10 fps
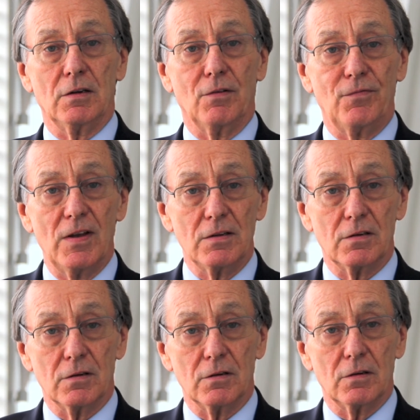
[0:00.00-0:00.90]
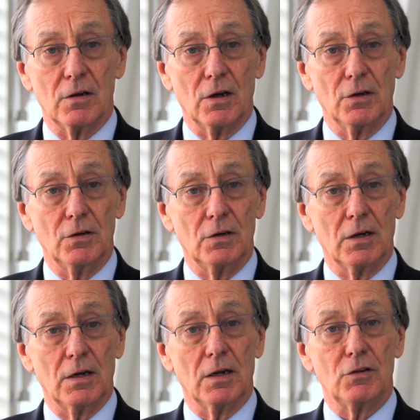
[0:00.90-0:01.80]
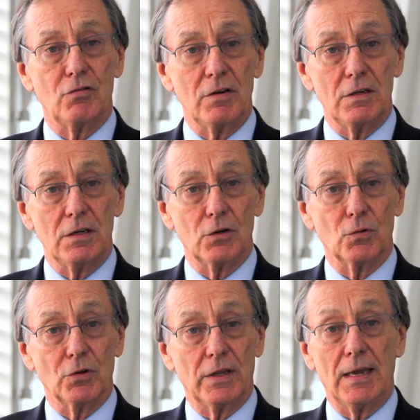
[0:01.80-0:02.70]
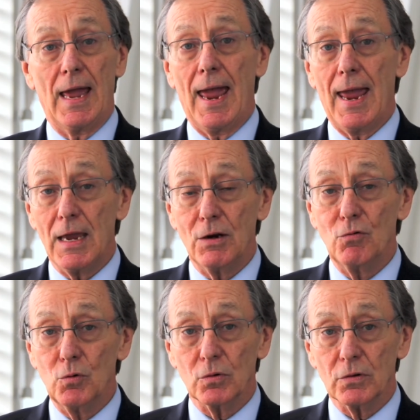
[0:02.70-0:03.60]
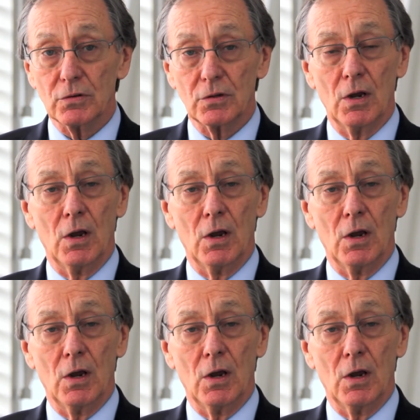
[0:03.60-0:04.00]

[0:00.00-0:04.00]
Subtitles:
defences under a treaty called the Hague Rules,